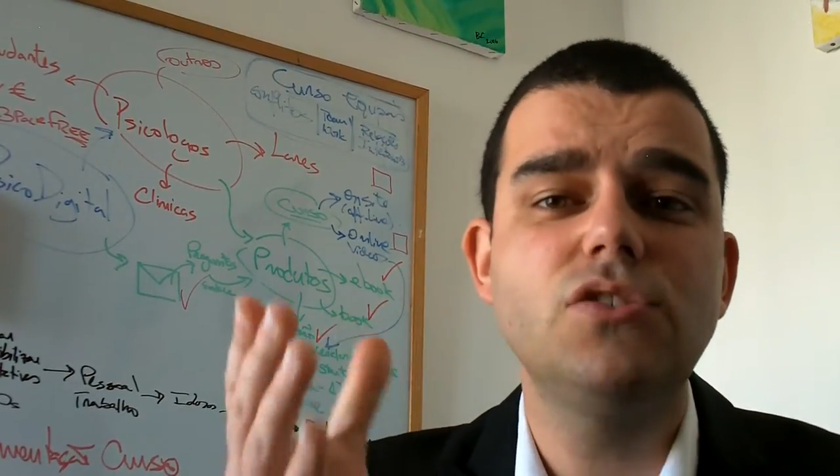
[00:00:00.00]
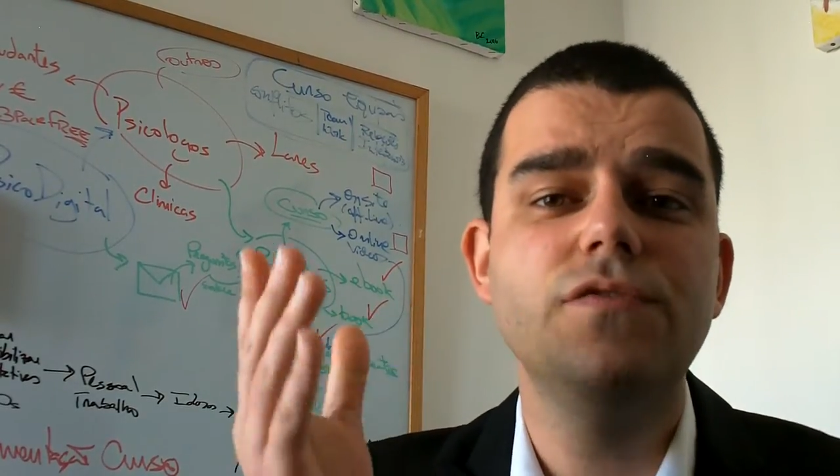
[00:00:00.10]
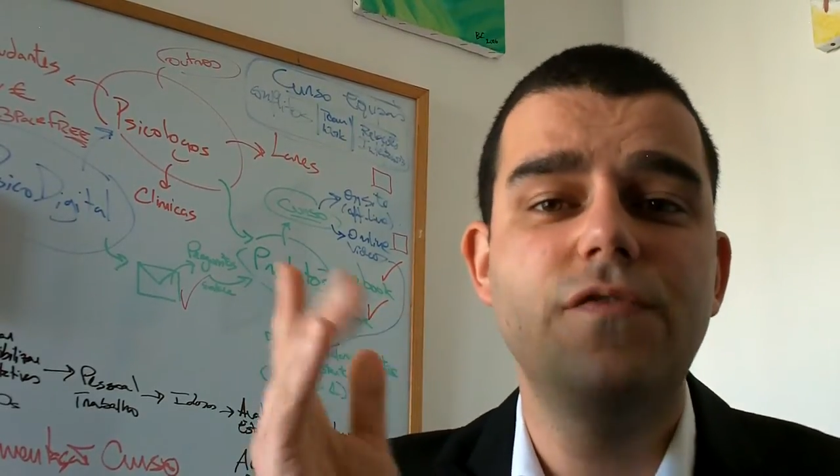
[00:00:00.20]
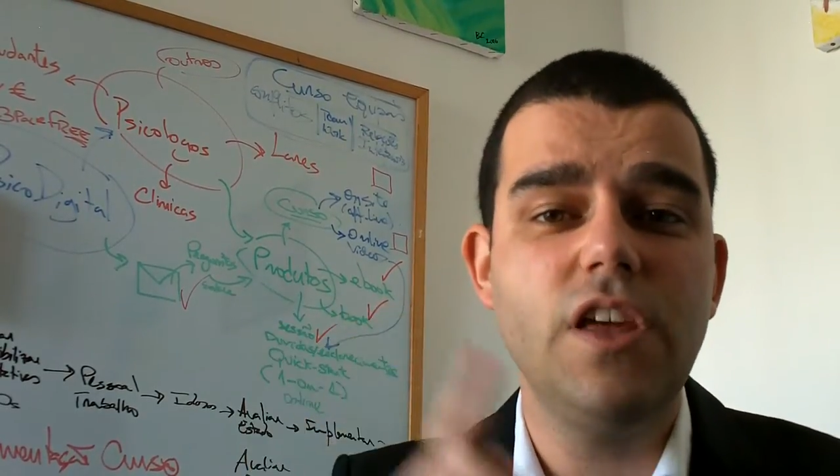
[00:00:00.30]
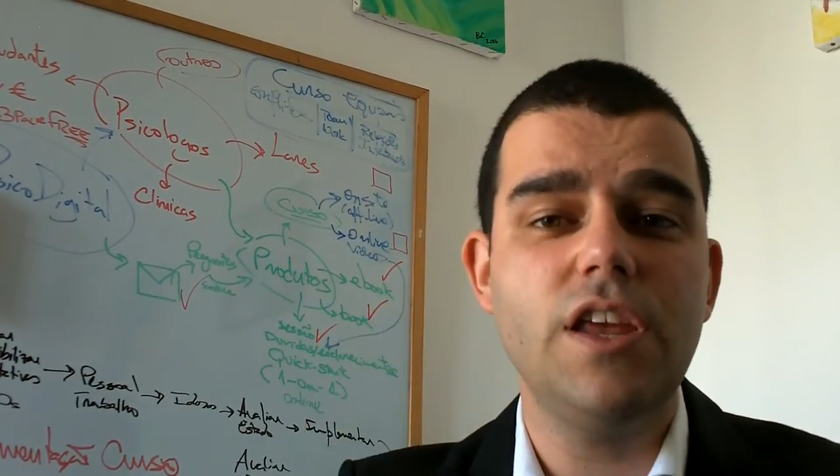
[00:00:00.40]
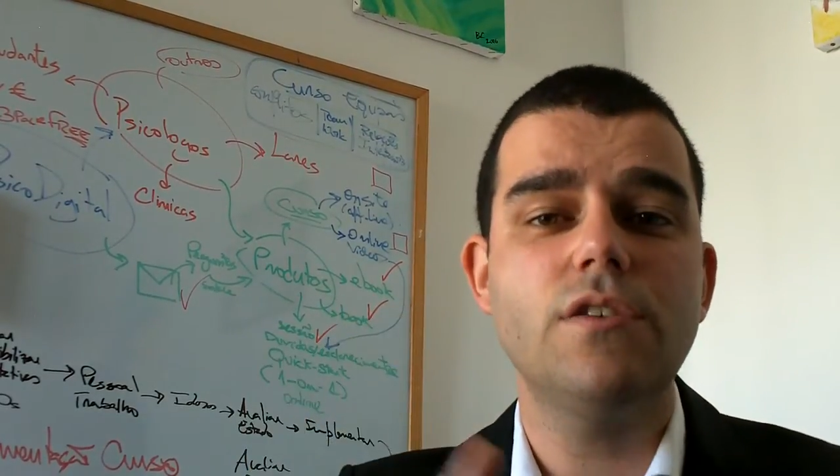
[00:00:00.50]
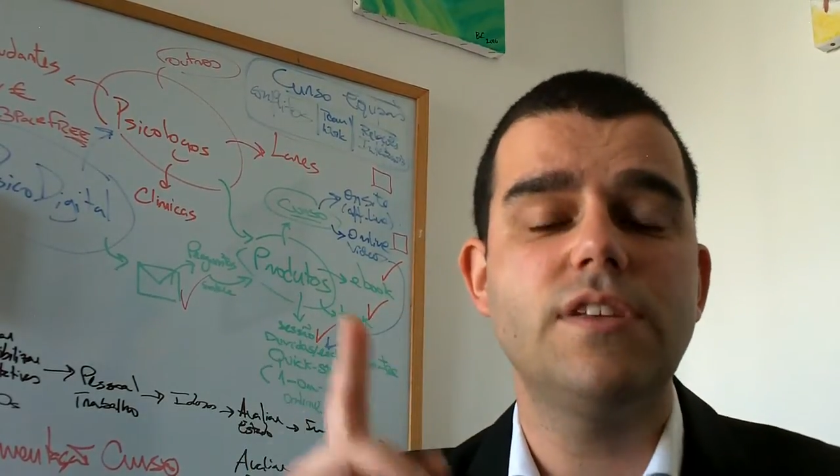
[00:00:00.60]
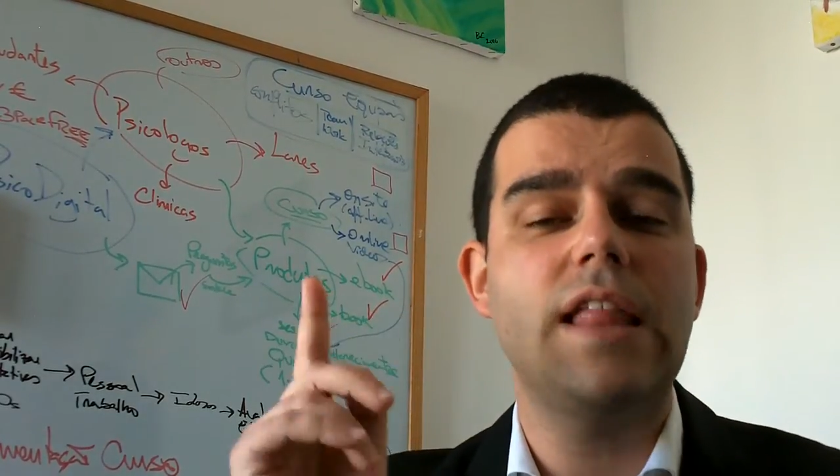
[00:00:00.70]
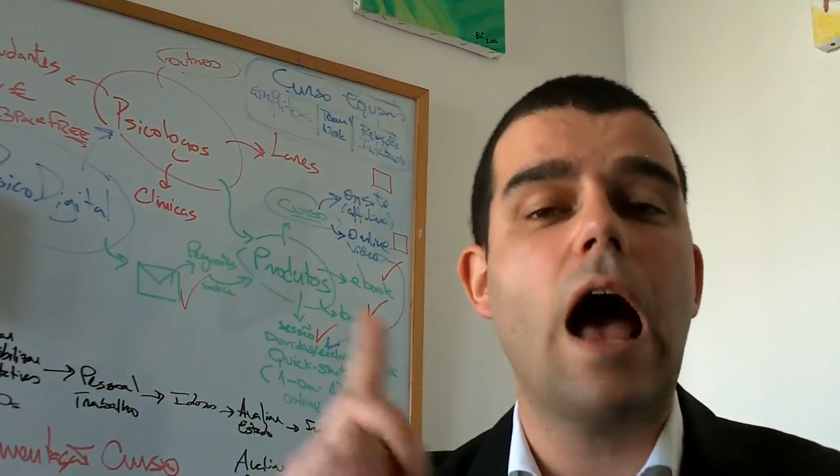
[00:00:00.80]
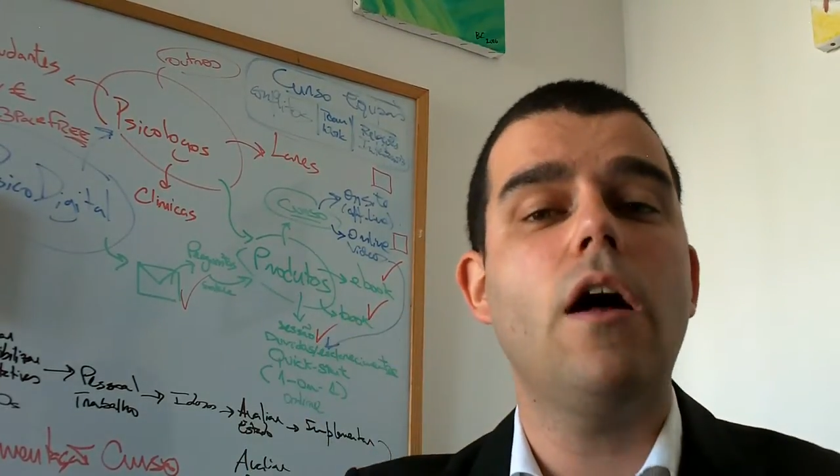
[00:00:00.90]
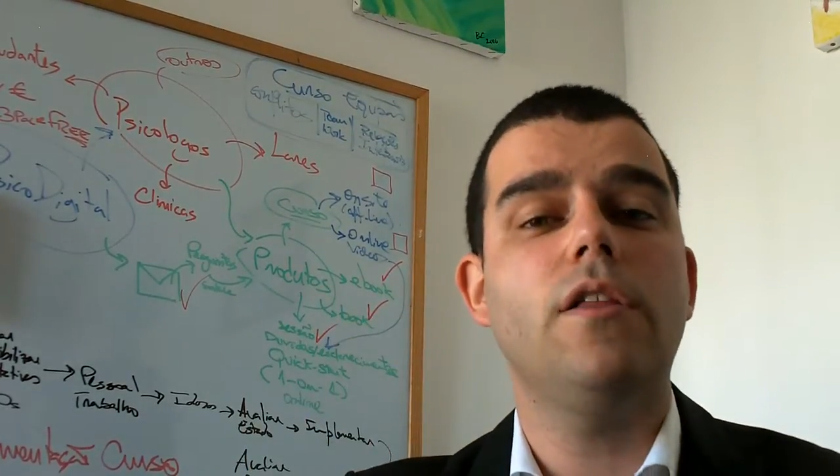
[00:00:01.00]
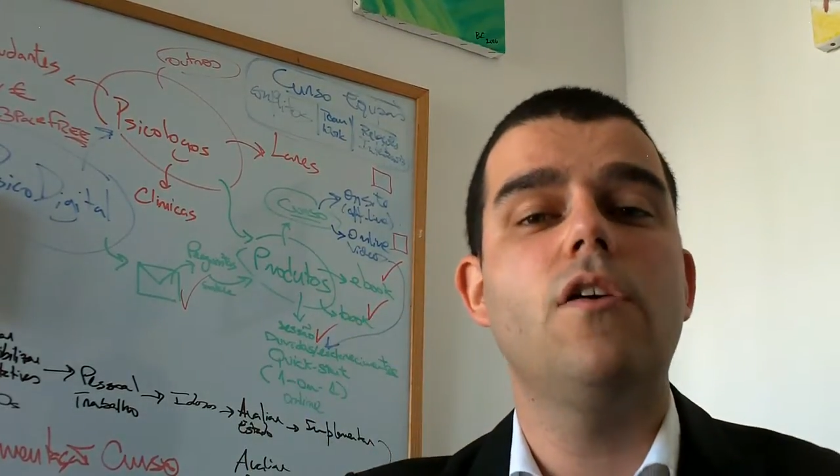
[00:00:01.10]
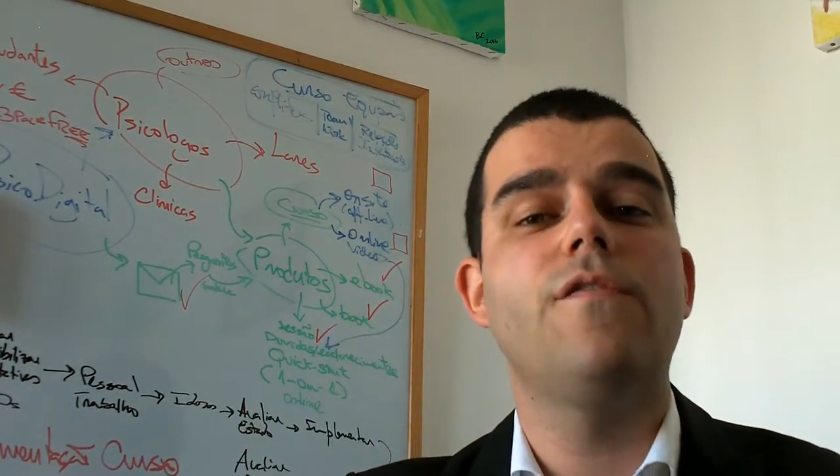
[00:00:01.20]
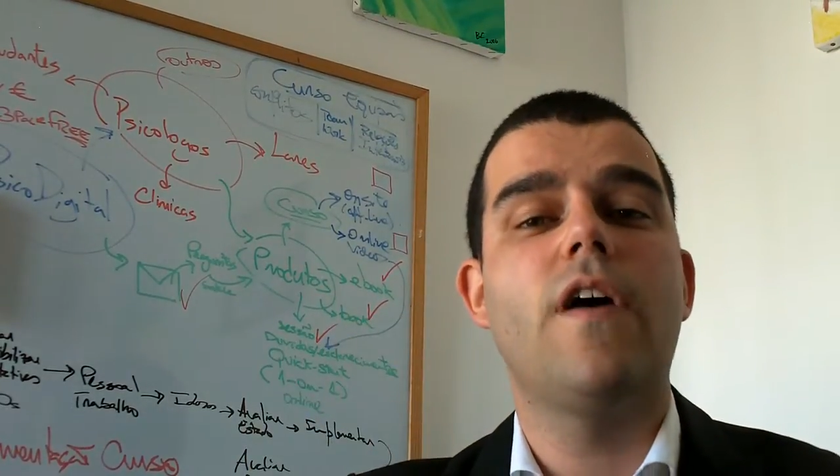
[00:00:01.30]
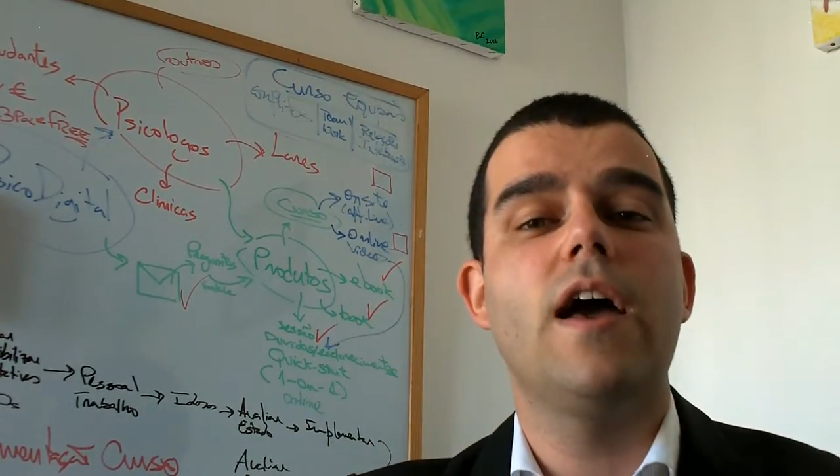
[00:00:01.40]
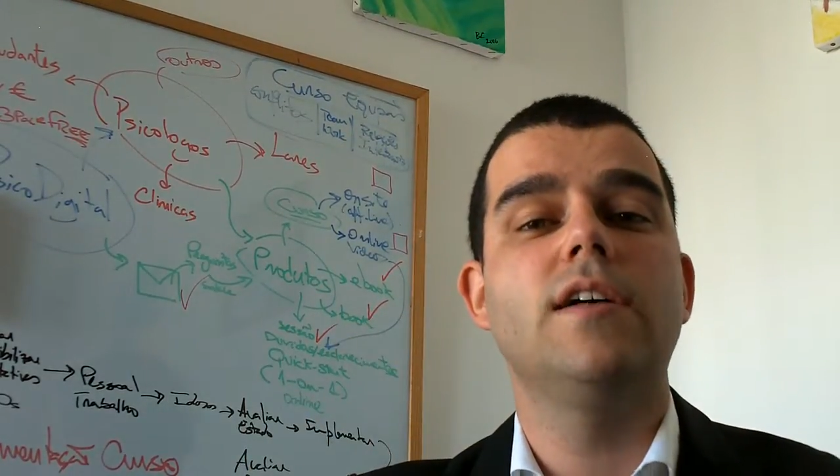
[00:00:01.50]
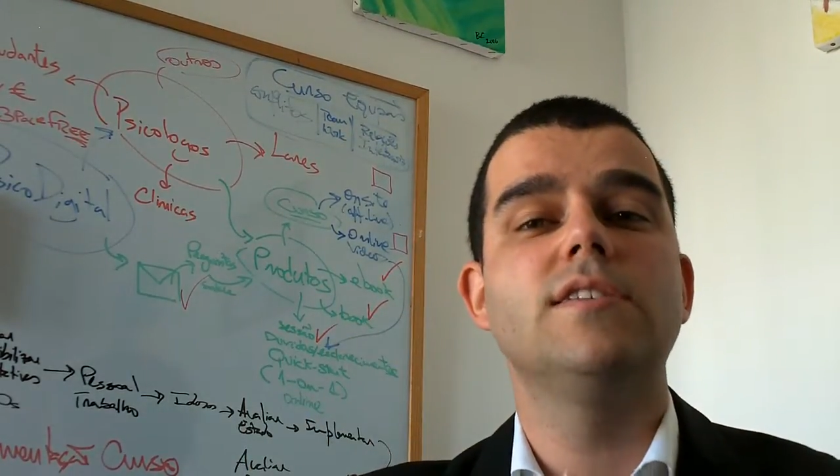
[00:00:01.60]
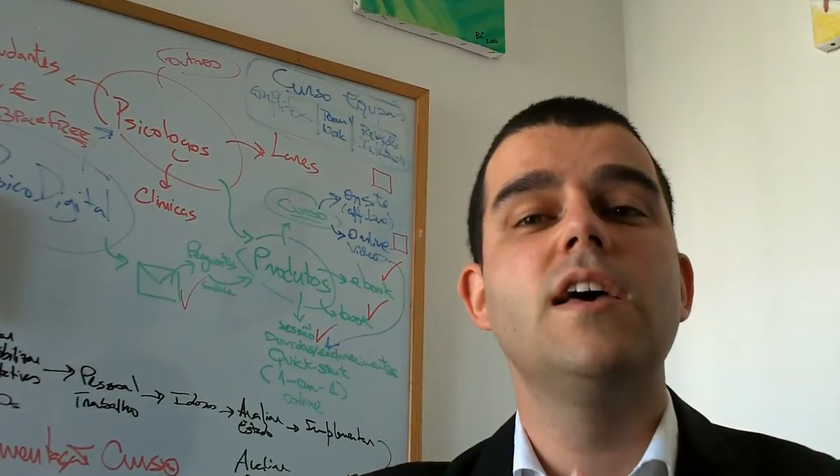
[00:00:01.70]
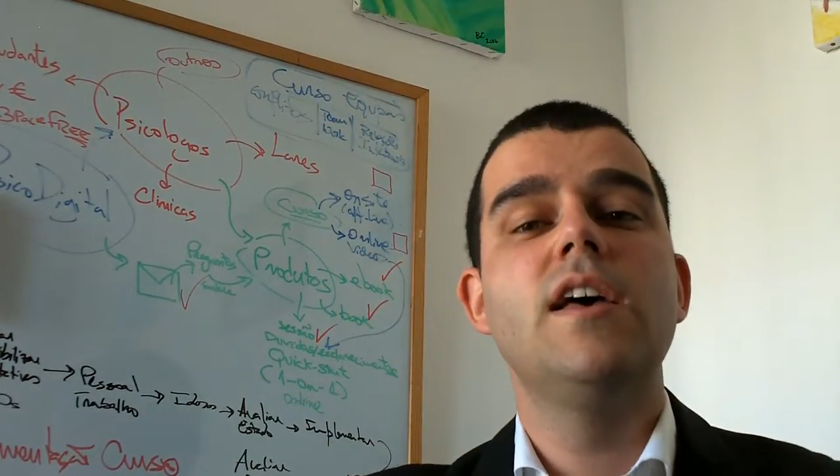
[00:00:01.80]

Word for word: to videos and audio files